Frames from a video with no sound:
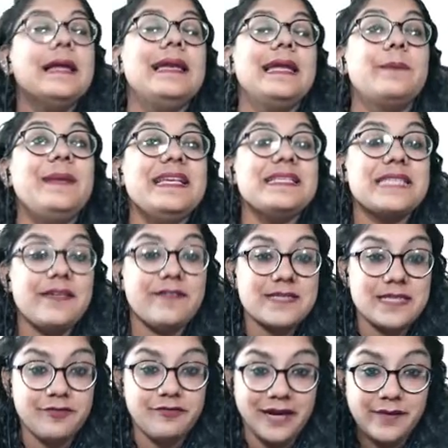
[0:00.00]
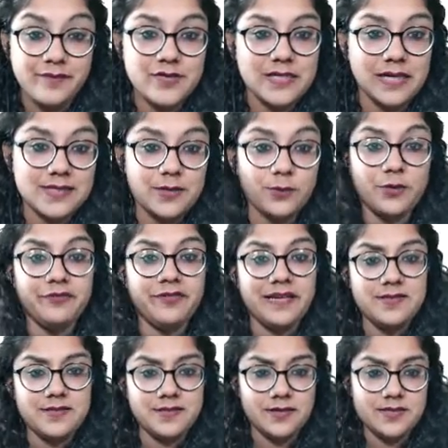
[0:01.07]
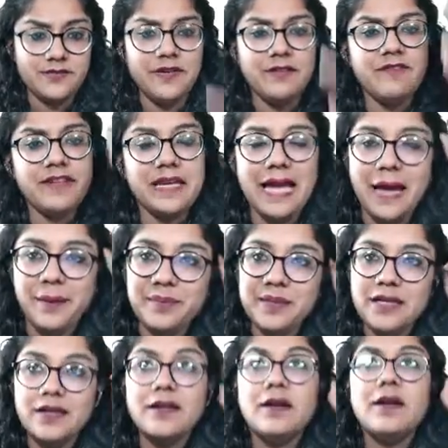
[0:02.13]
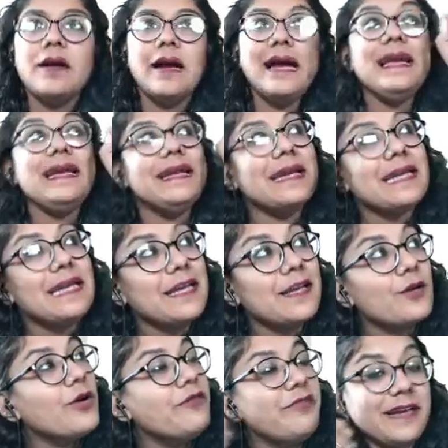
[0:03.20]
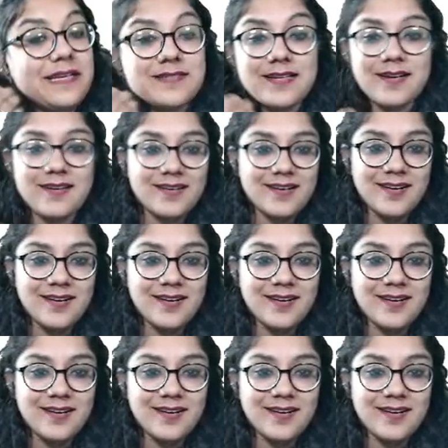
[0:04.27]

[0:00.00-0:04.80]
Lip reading: like, please give us that 5 stars out of 5 stars. If I'm very happy, I directly click on 5 star.